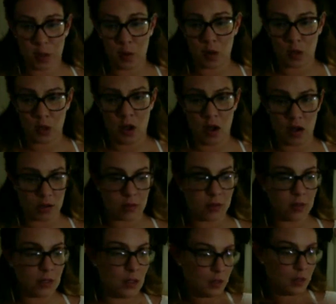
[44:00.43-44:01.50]
as we go
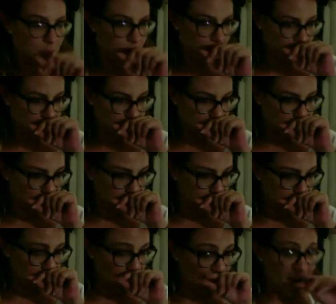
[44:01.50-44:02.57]
along.
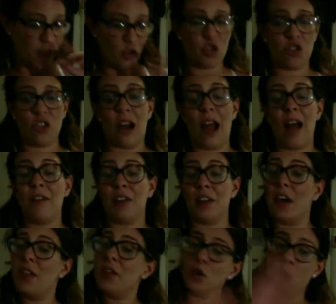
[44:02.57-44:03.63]
And you
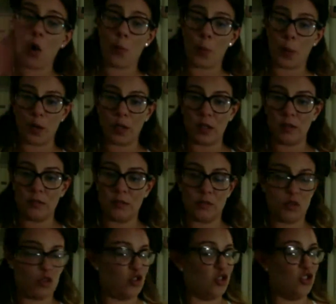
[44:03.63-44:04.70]
should have another
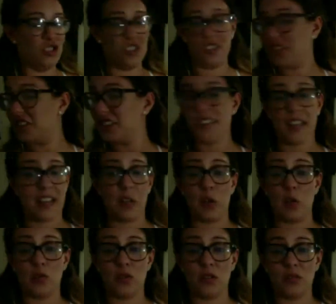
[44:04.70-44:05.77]
notebook
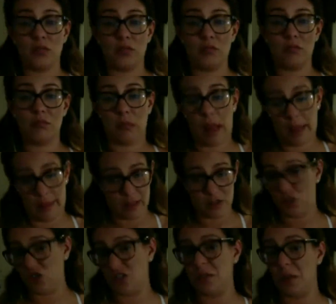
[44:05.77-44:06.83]
just to take notes.
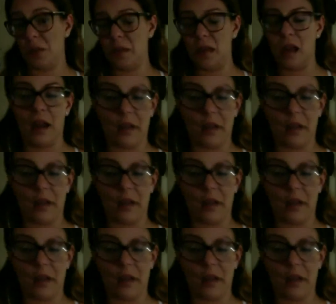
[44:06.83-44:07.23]
And that's